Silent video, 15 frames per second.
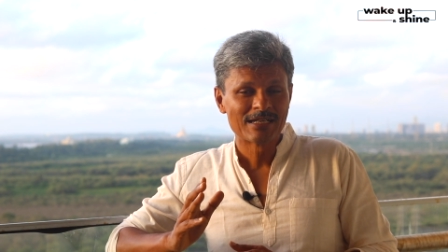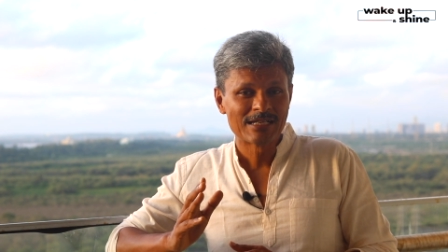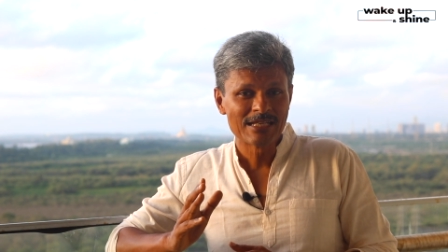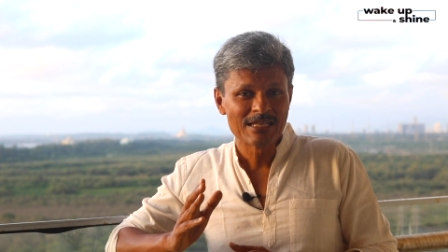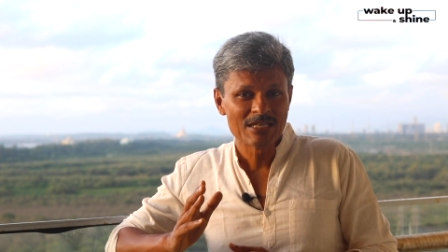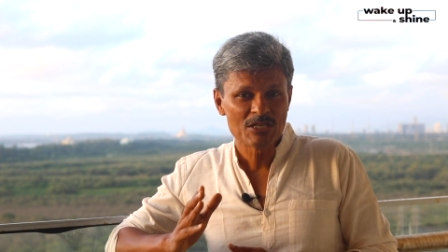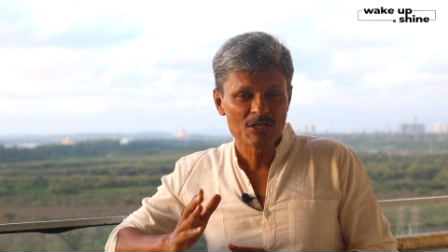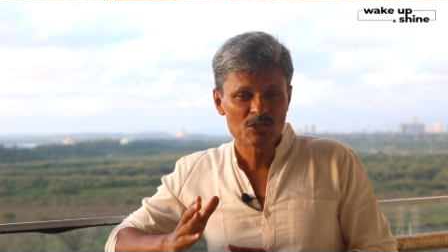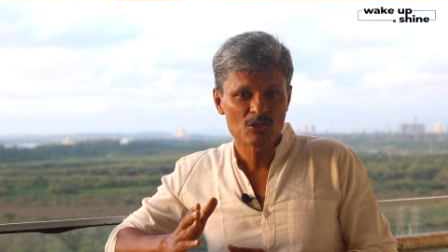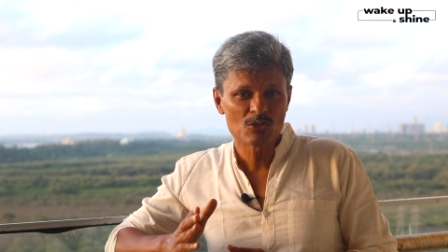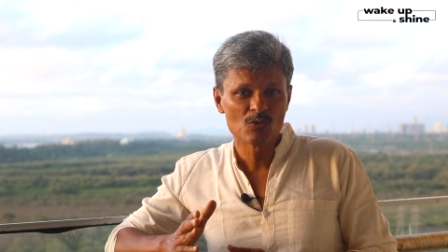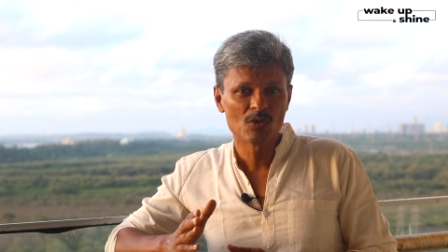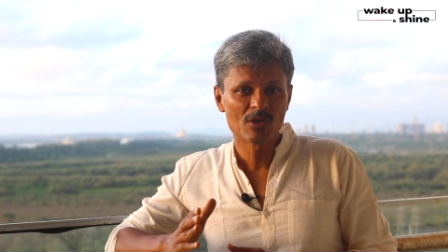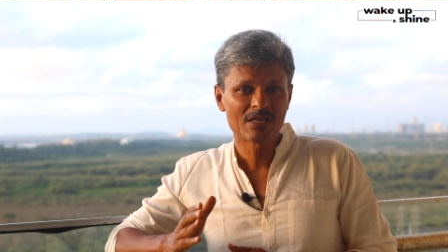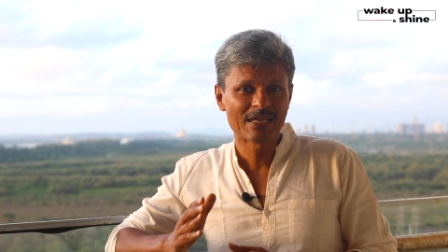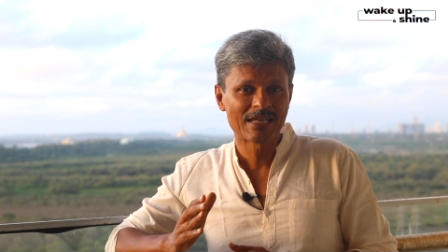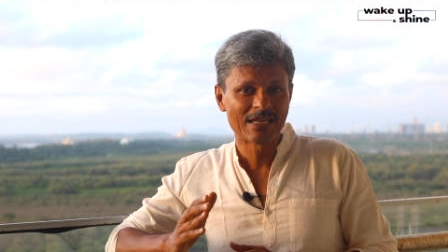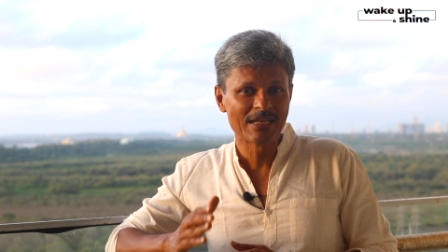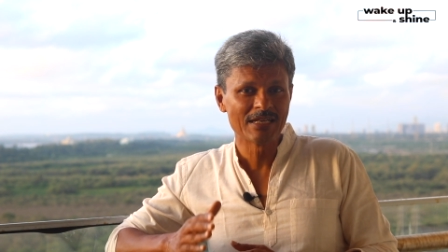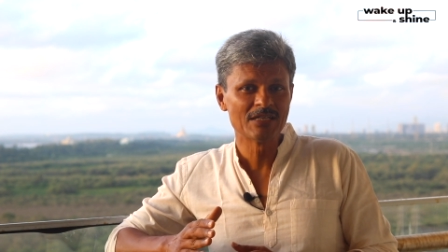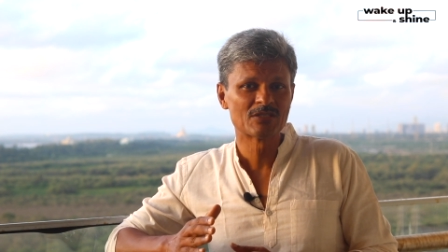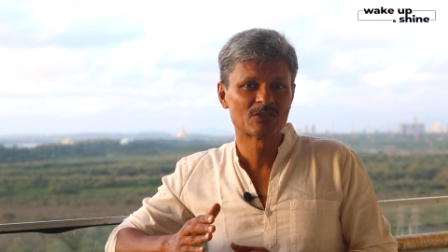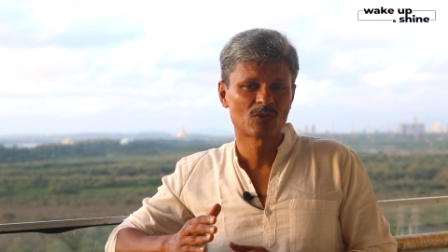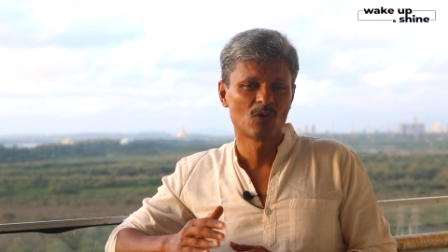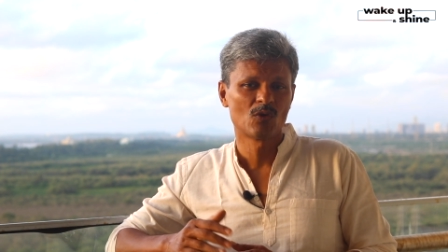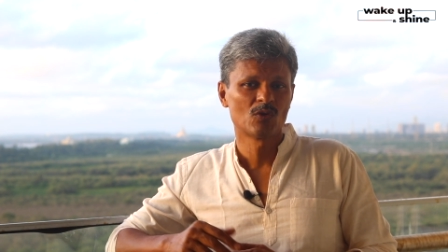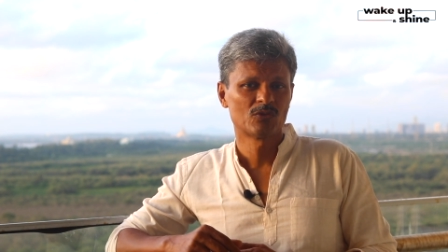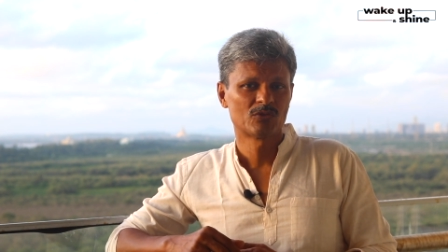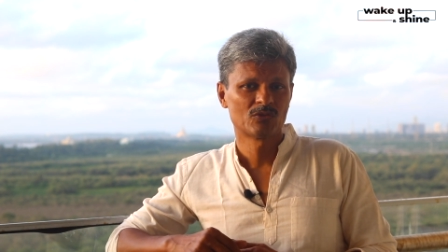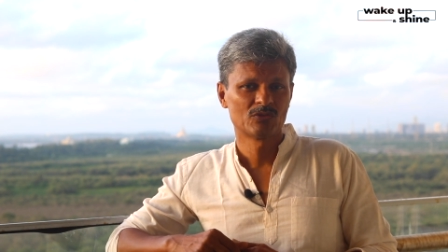teach your kids
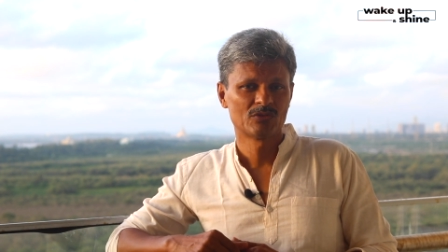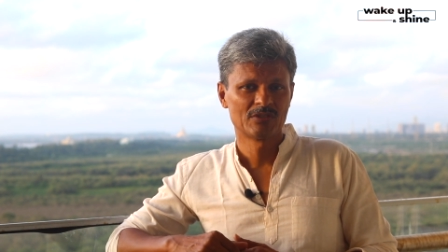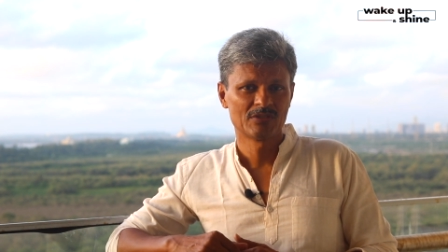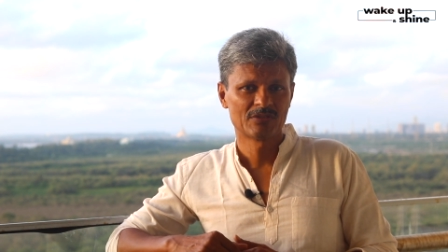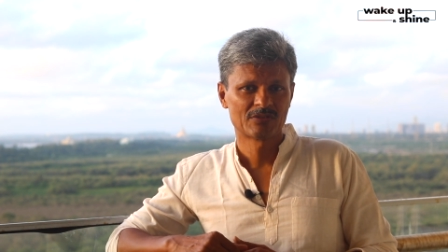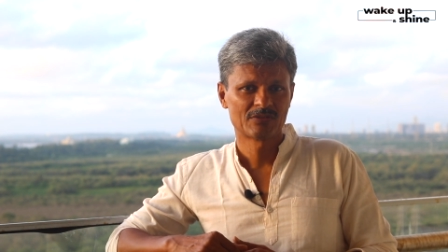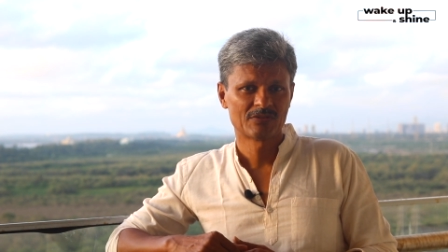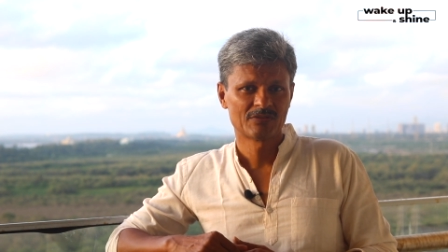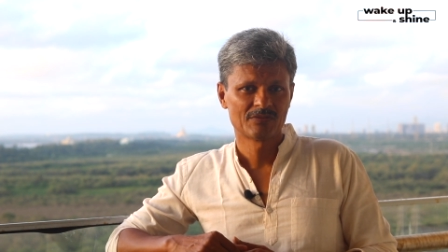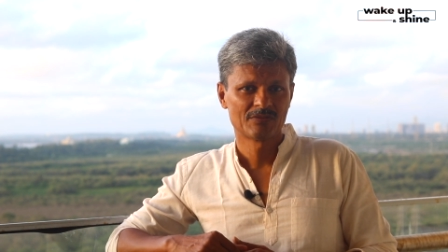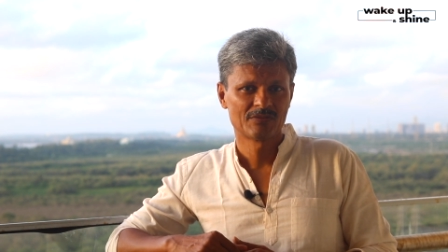also this.